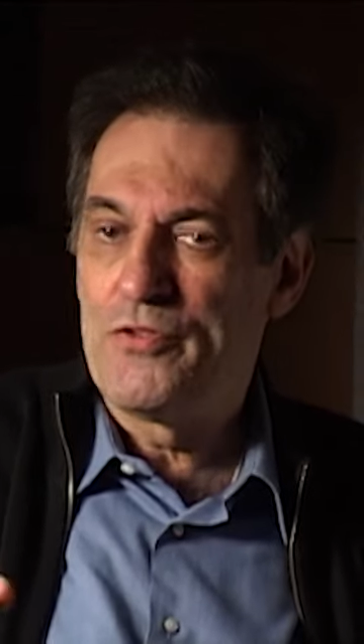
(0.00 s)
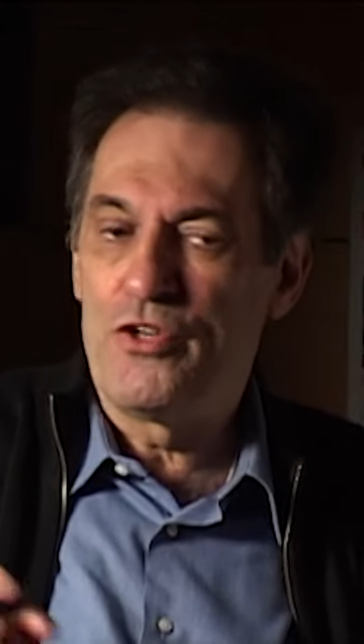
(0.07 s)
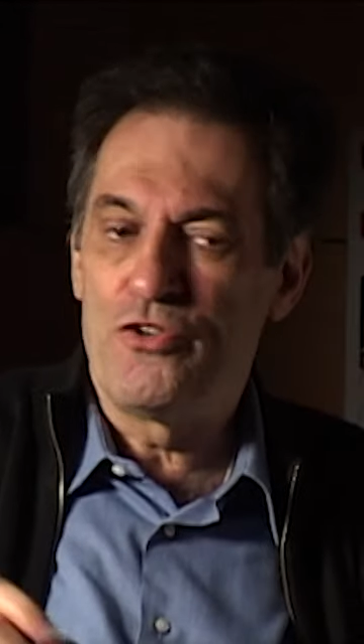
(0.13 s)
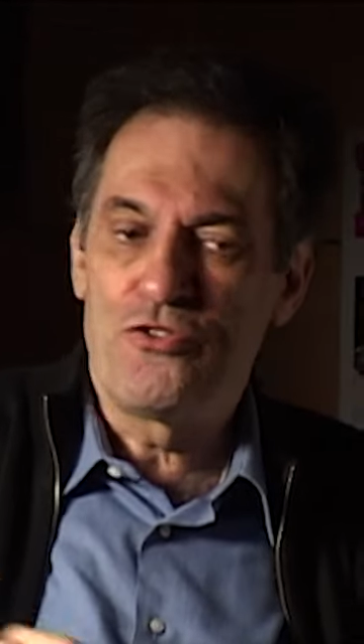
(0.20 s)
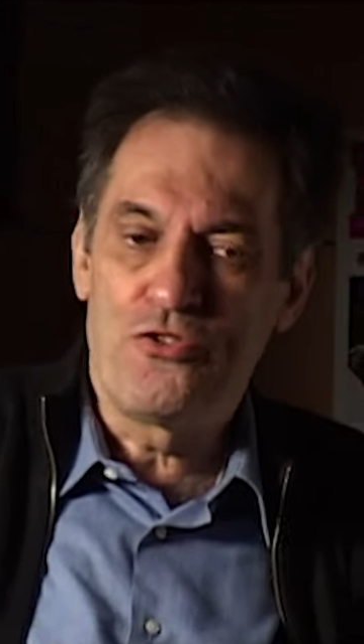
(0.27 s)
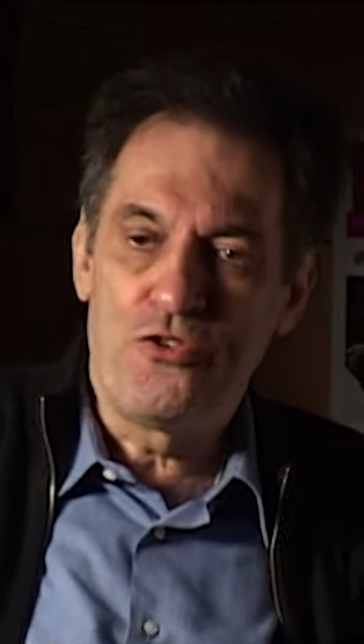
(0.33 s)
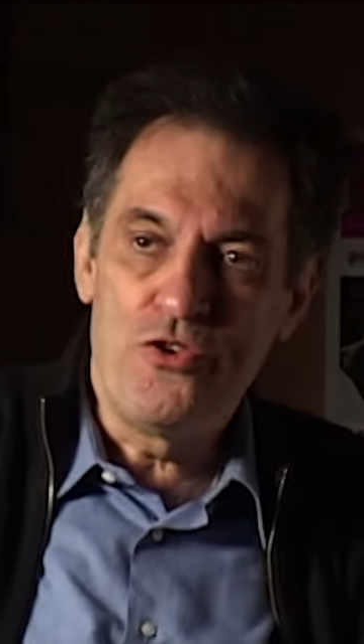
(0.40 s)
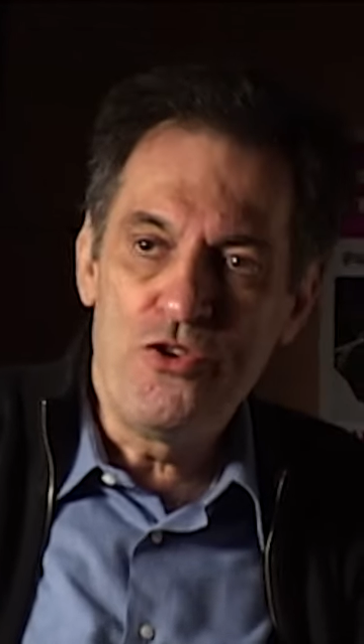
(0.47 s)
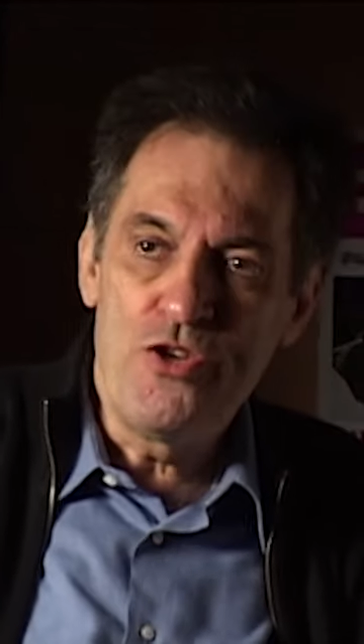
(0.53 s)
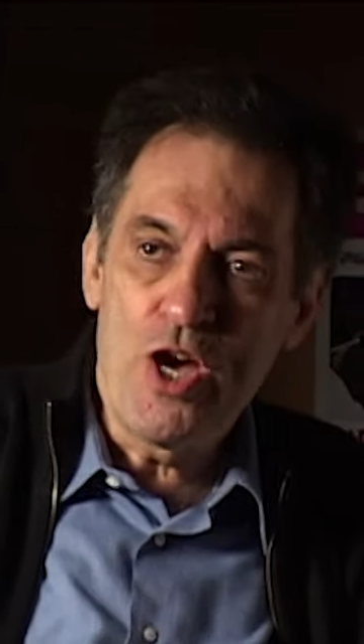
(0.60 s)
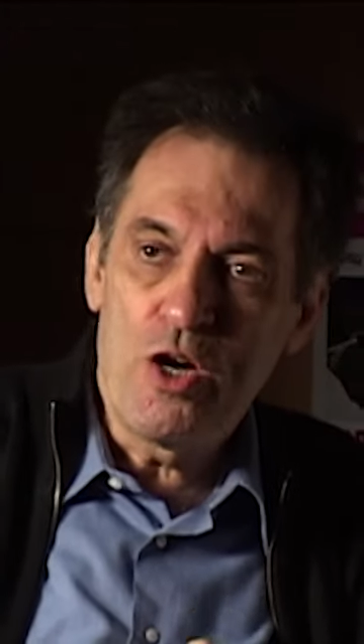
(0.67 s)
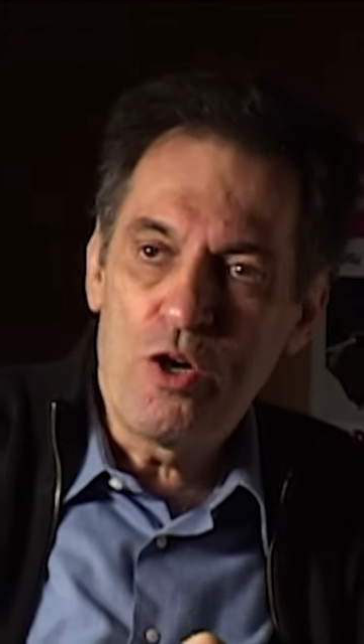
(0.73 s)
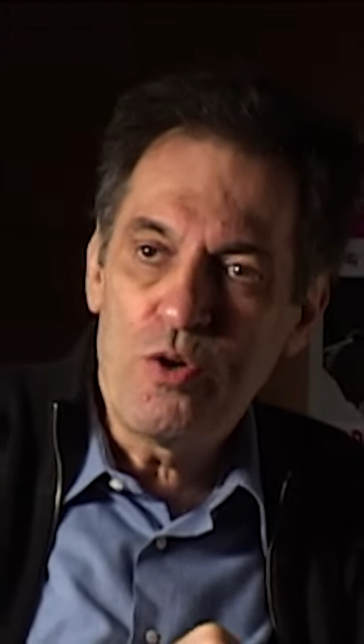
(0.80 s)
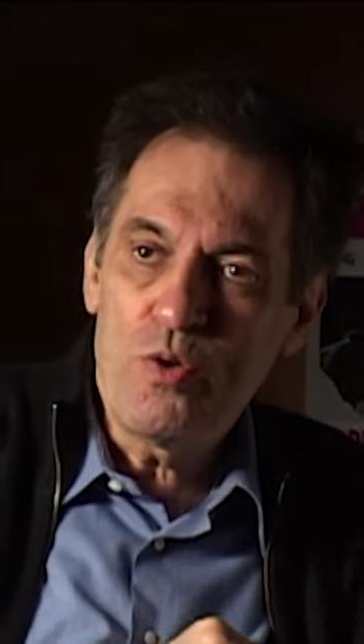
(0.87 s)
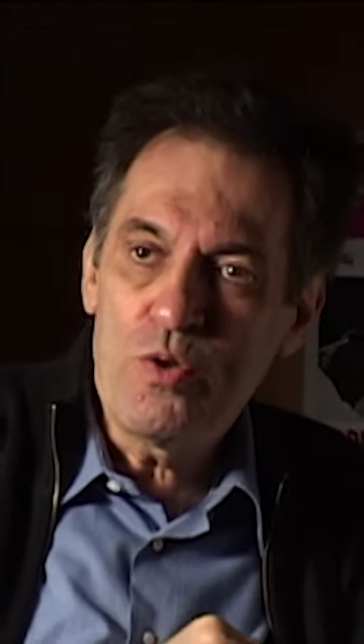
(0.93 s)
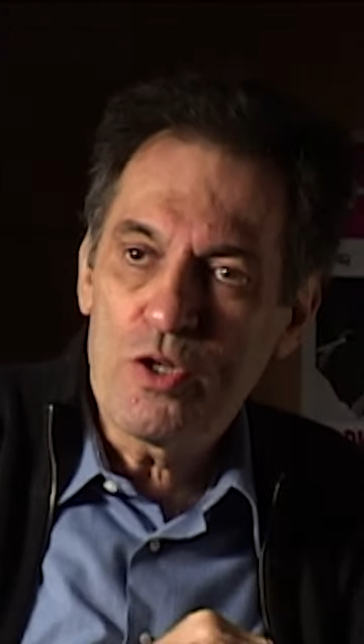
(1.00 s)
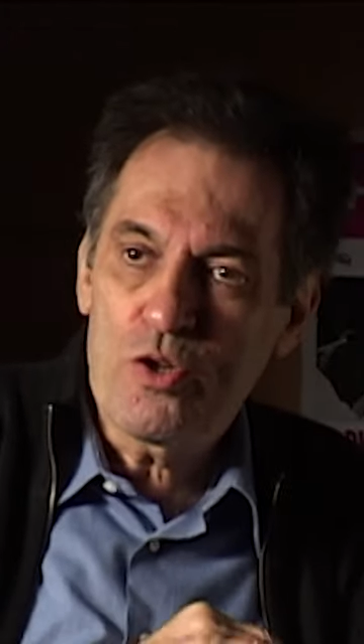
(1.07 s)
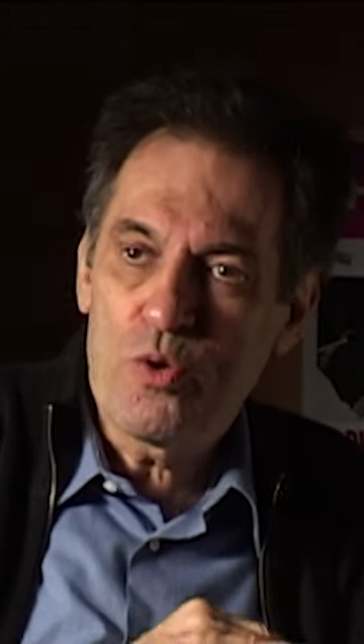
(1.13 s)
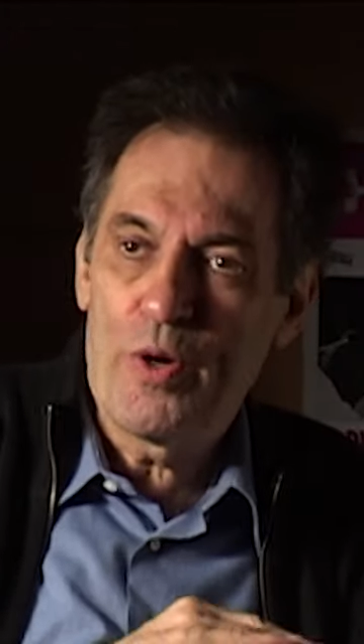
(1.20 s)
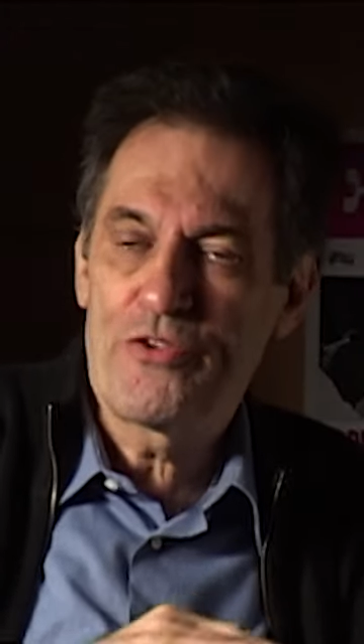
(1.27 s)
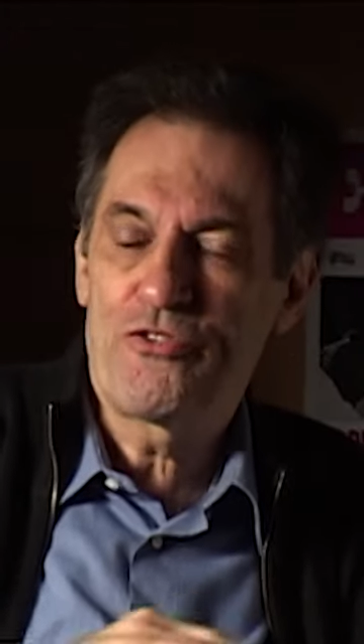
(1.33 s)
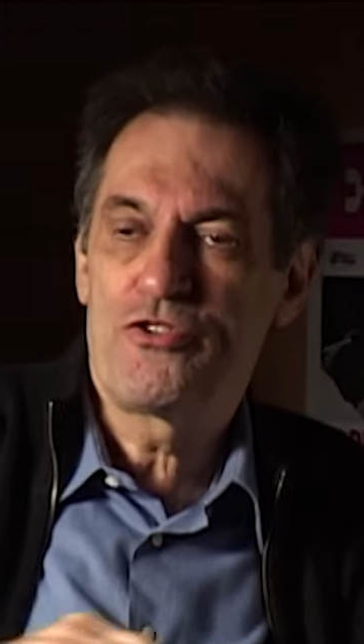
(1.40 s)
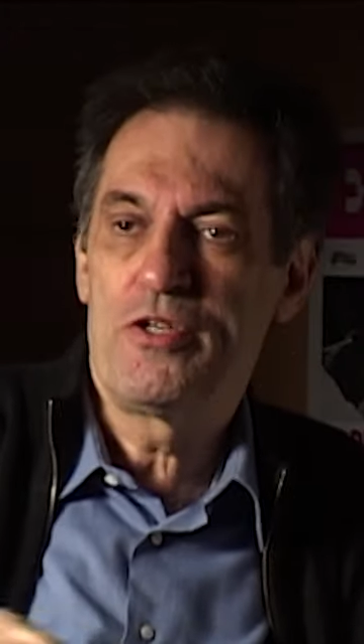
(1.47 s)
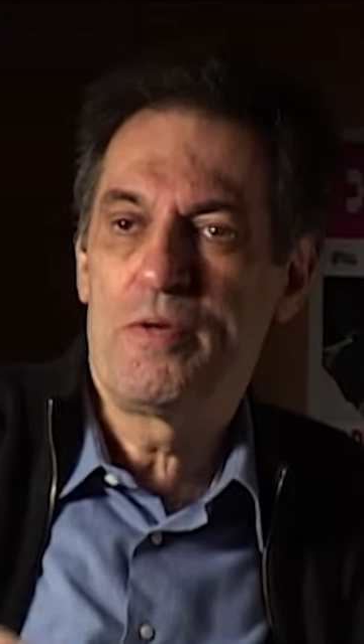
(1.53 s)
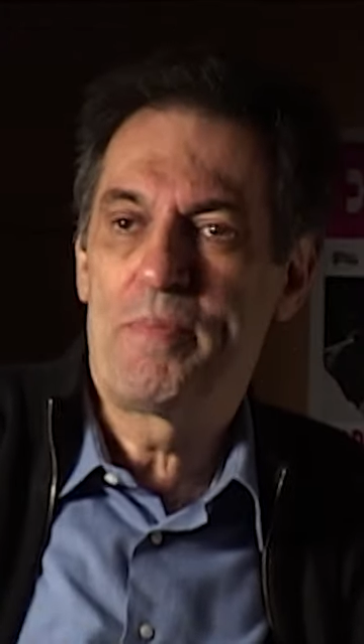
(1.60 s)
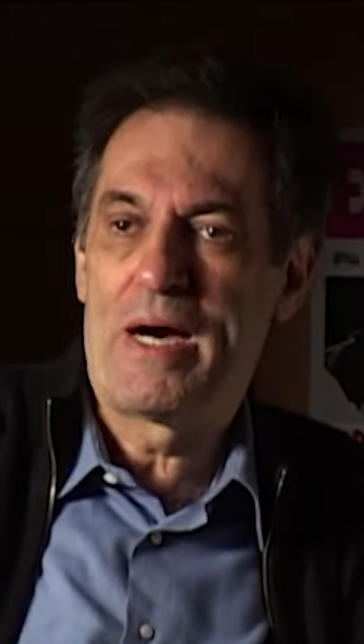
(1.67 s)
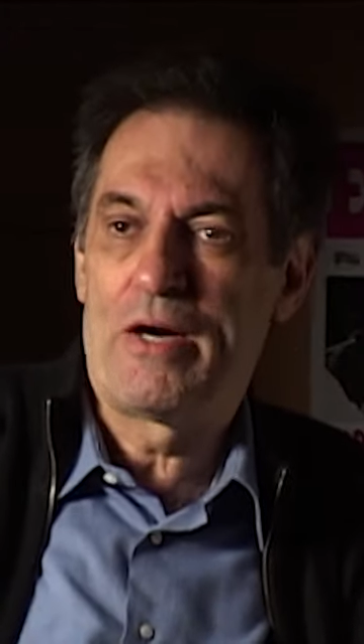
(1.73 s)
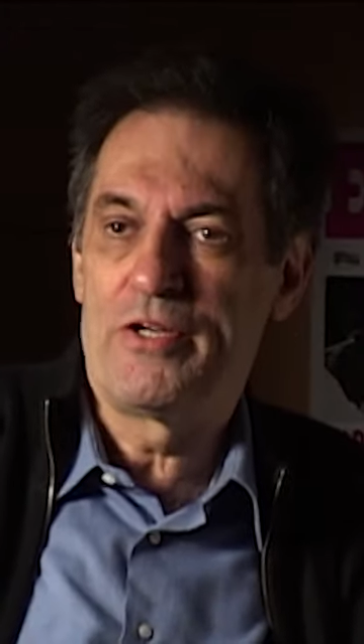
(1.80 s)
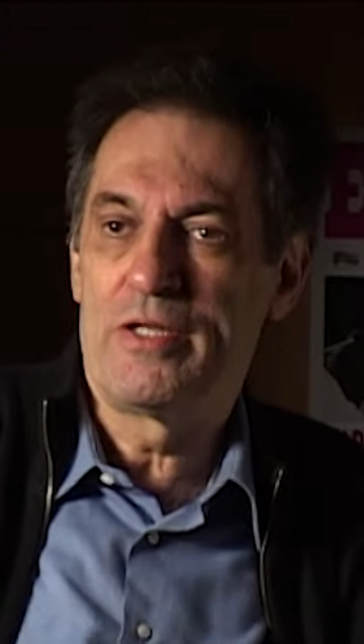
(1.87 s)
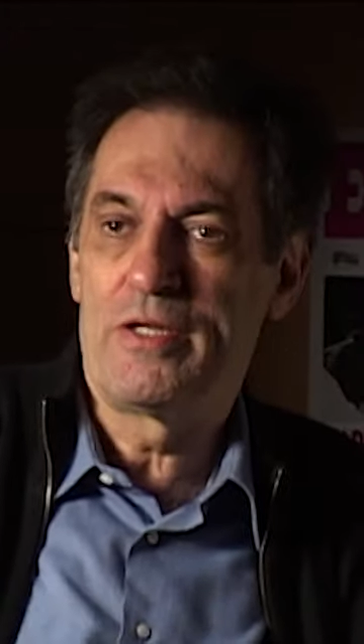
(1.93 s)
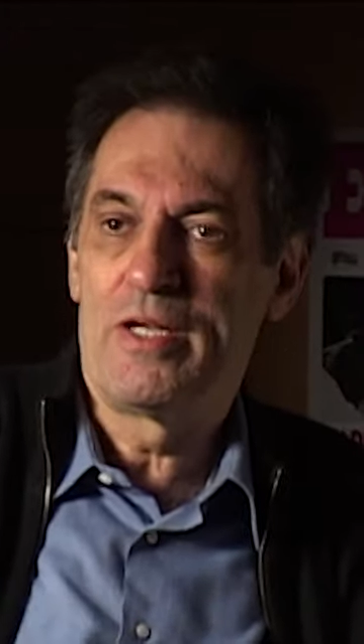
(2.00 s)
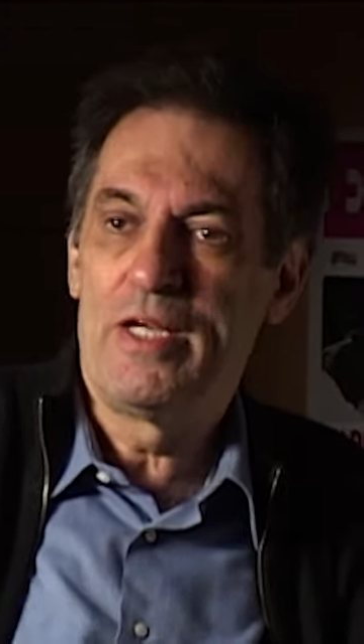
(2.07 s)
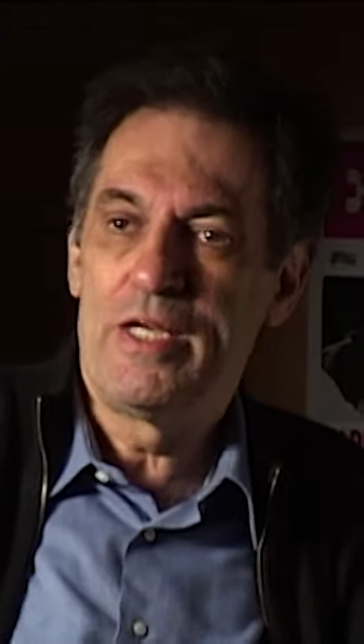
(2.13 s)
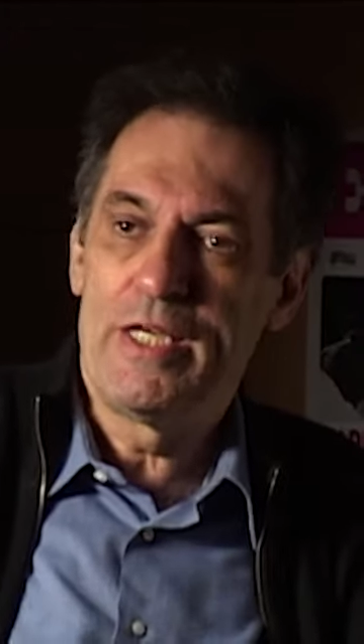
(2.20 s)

there's no question about it.